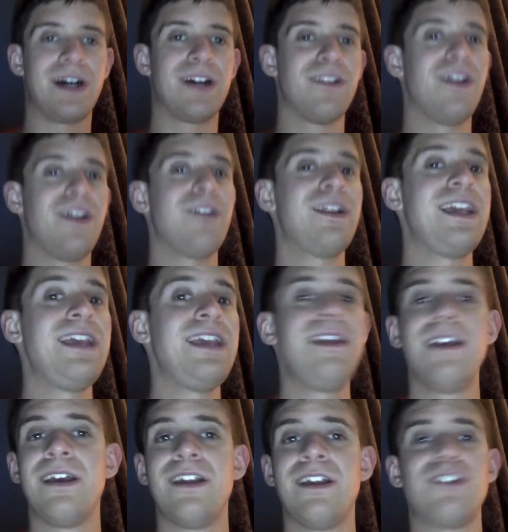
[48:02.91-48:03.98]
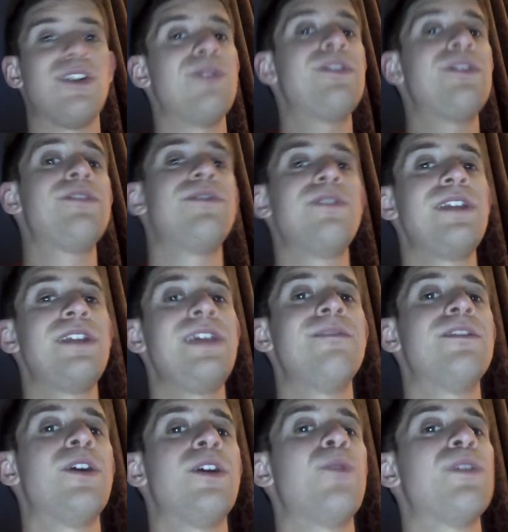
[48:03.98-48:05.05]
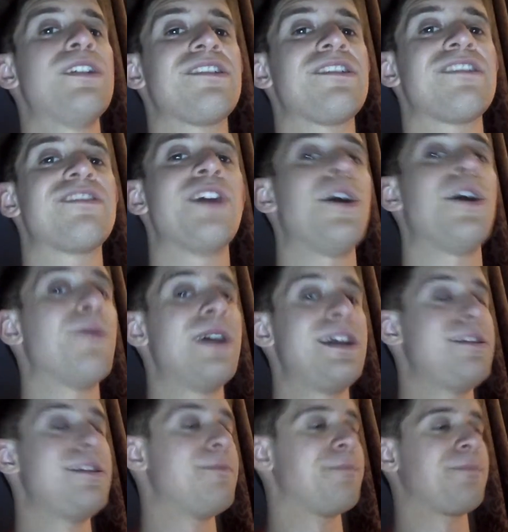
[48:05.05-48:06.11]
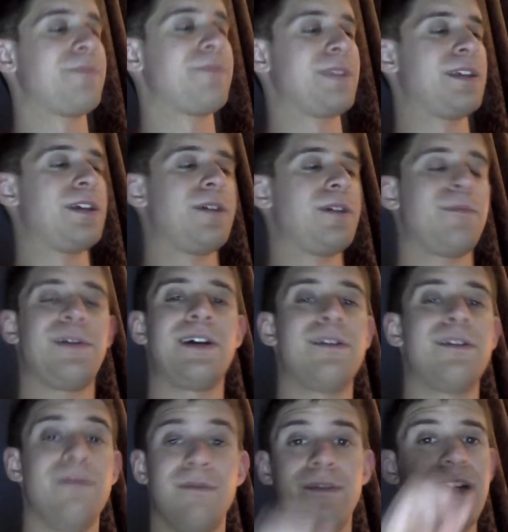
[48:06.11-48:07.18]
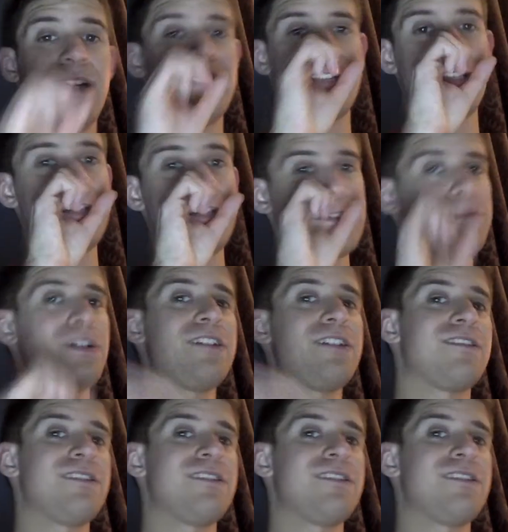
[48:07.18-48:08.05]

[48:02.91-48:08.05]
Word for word: Lily. Don't even know where this is going. But like I said, Alexa Bliss